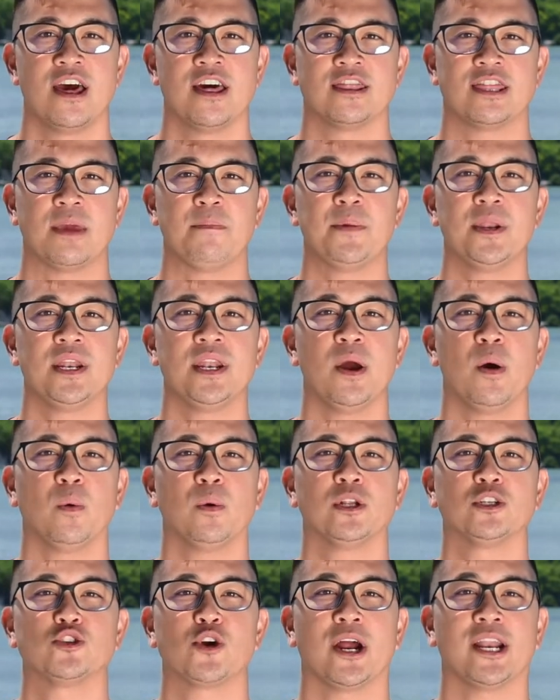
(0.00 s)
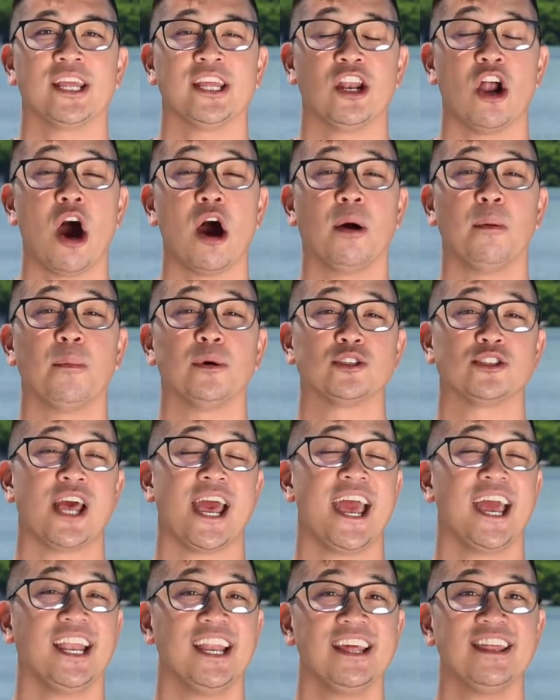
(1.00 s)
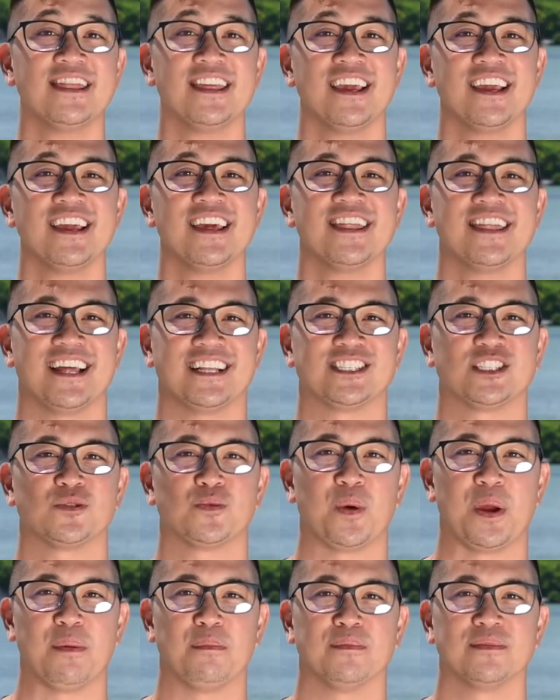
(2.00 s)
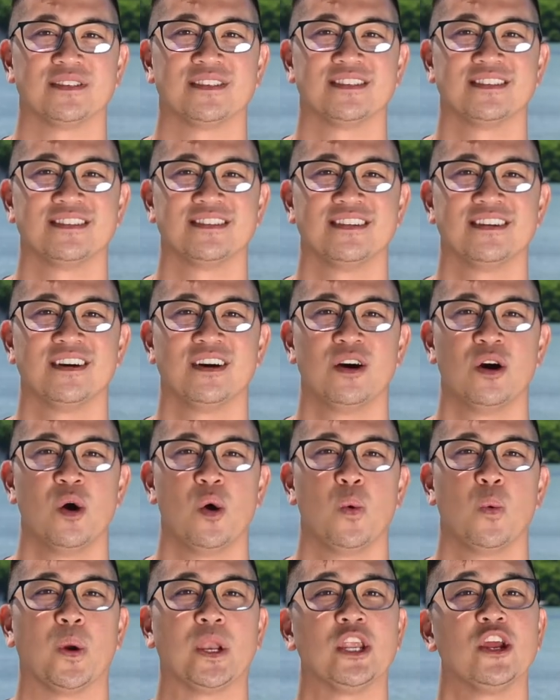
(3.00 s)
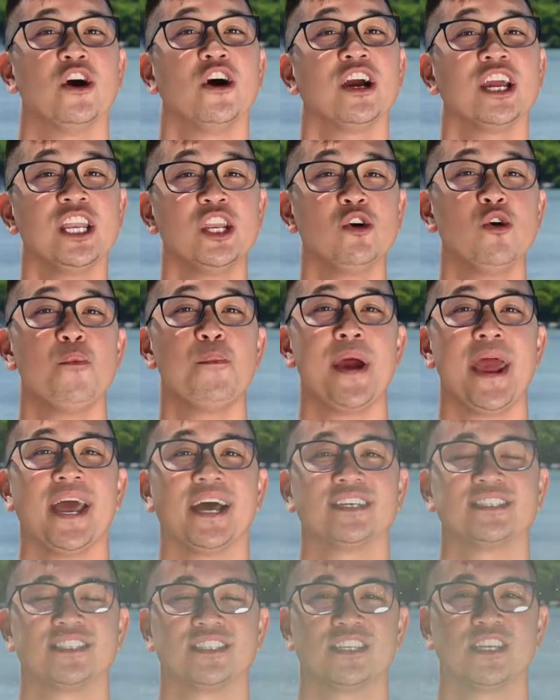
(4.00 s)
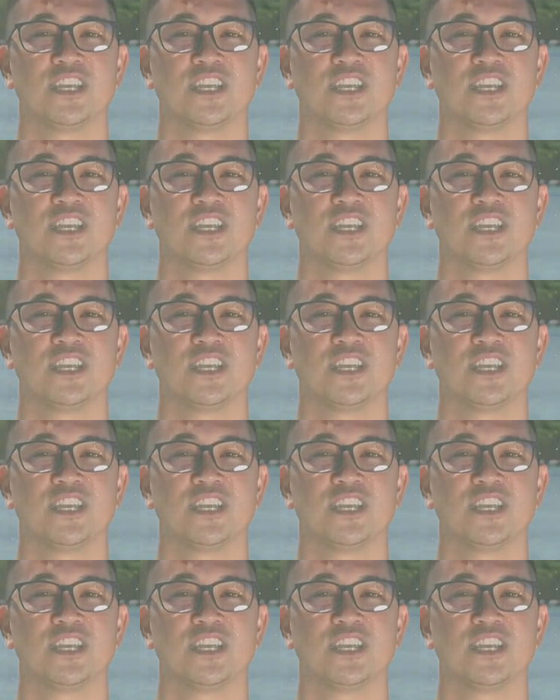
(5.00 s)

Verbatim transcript: They've been known to try to eat almost anything that swims. When you hook into a bass,